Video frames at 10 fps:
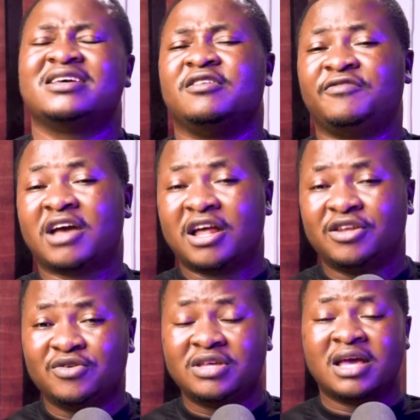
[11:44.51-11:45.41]
If you are
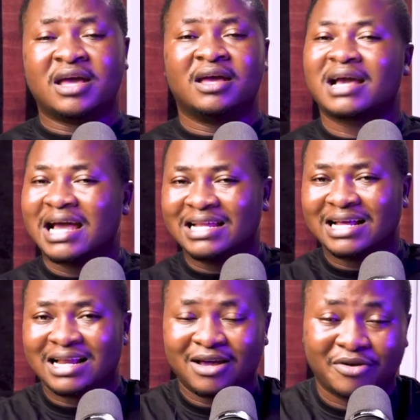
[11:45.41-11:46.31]
new here,
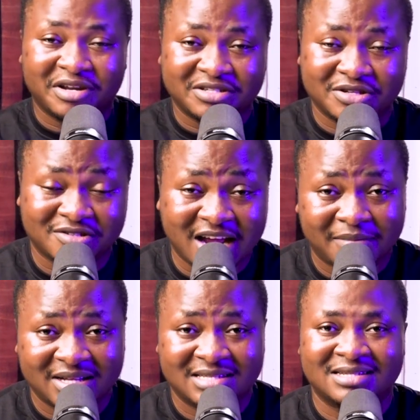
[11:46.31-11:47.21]
kindly click on the subscribe
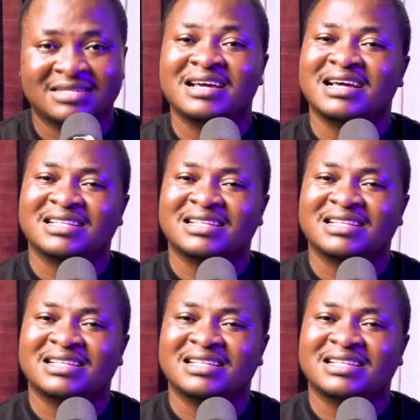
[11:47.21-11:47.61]
button,